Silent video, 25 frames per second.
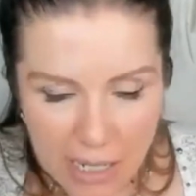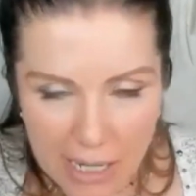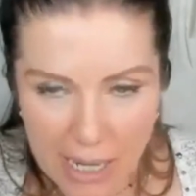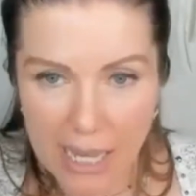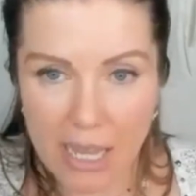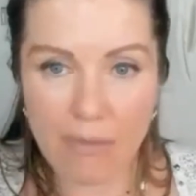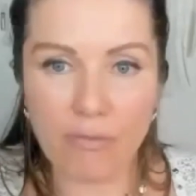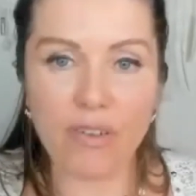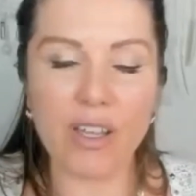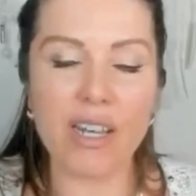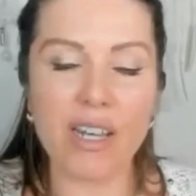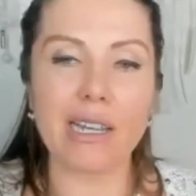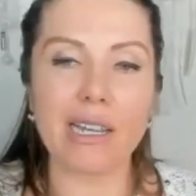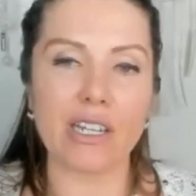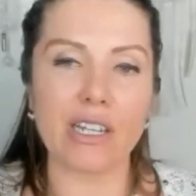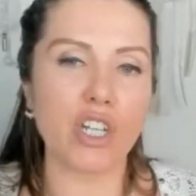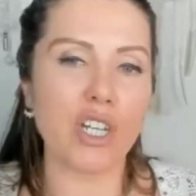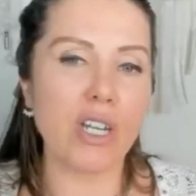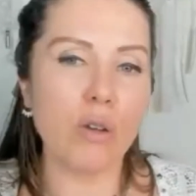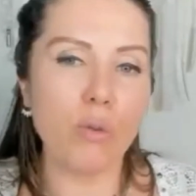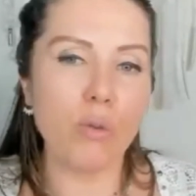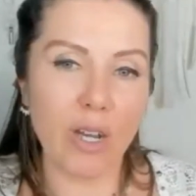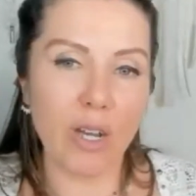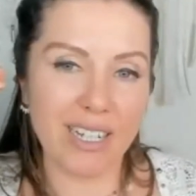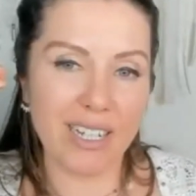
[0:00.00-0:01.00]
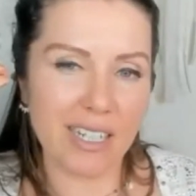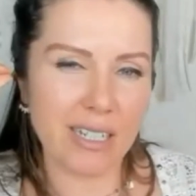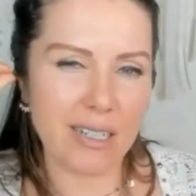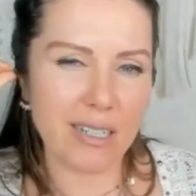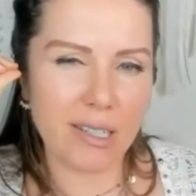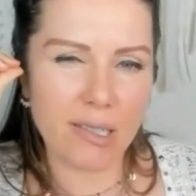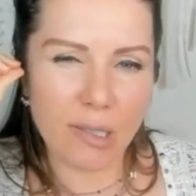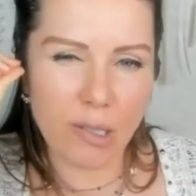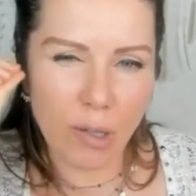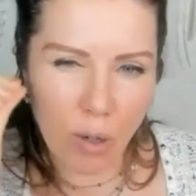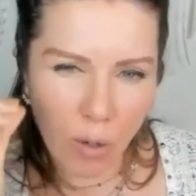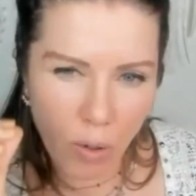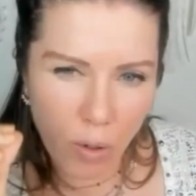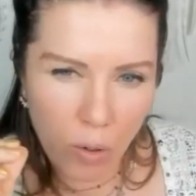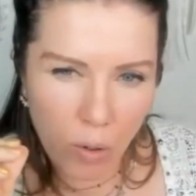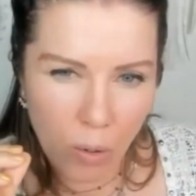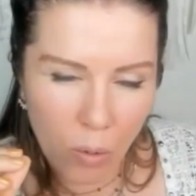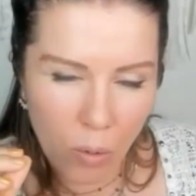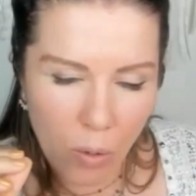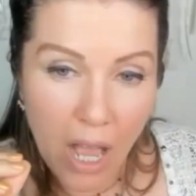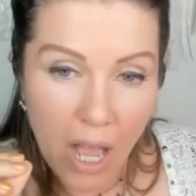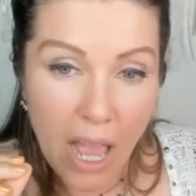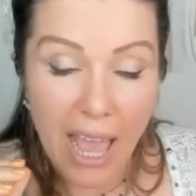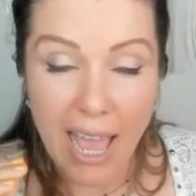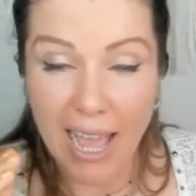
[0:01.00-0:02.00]
even, she was
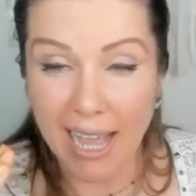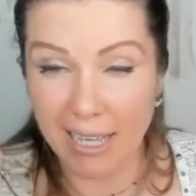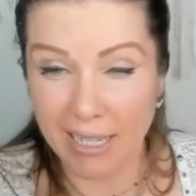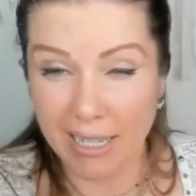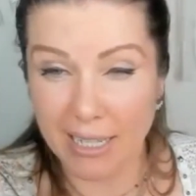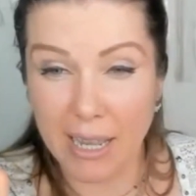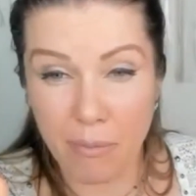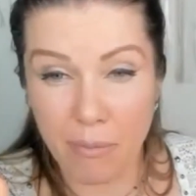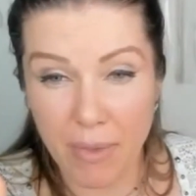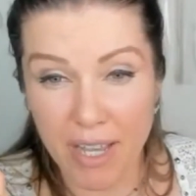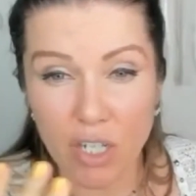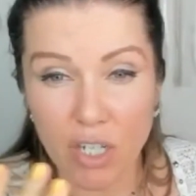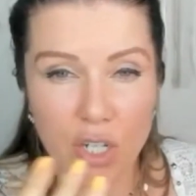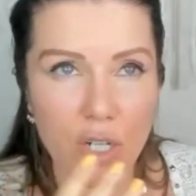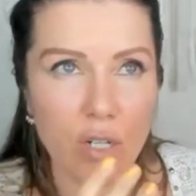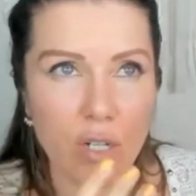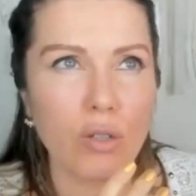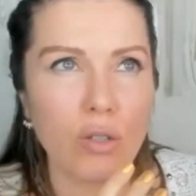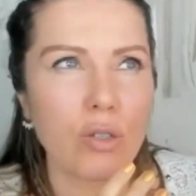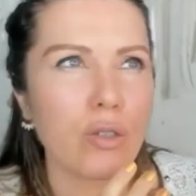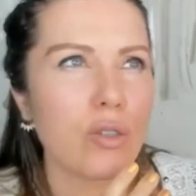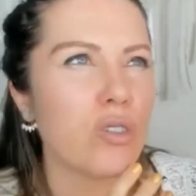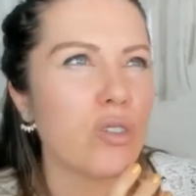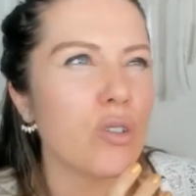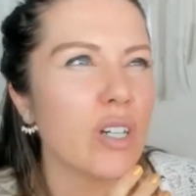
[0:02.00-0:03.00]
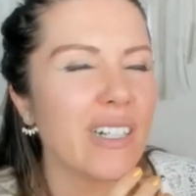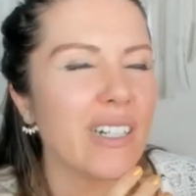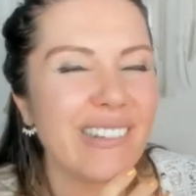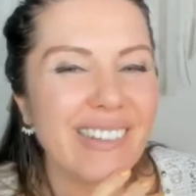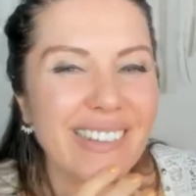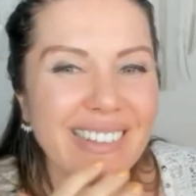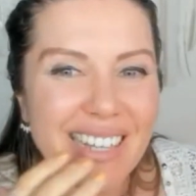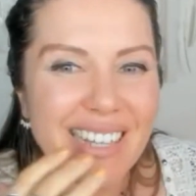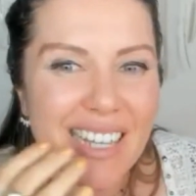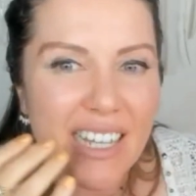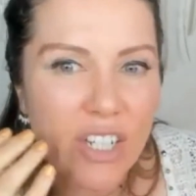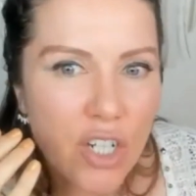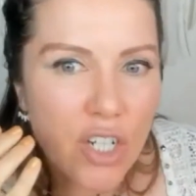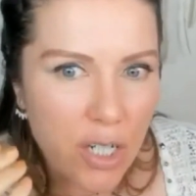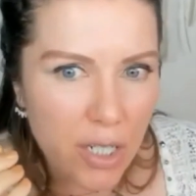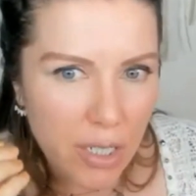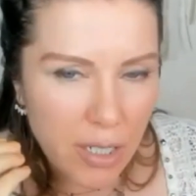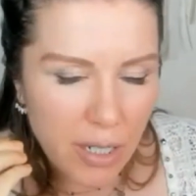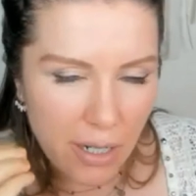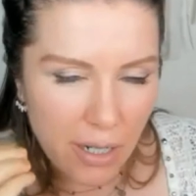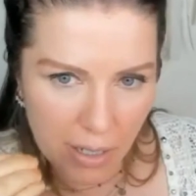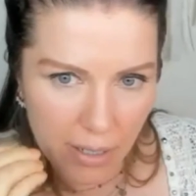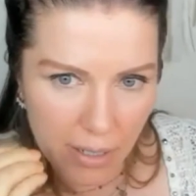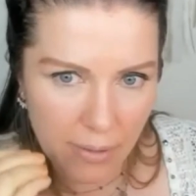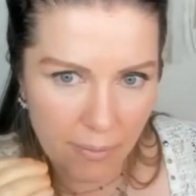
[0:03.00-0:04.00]
so, as I mentioned,
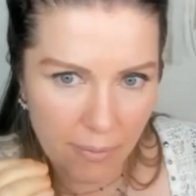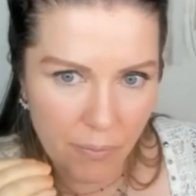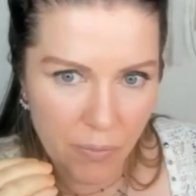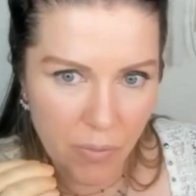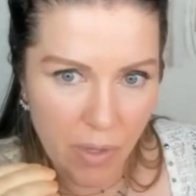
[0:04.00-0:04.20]
strategic.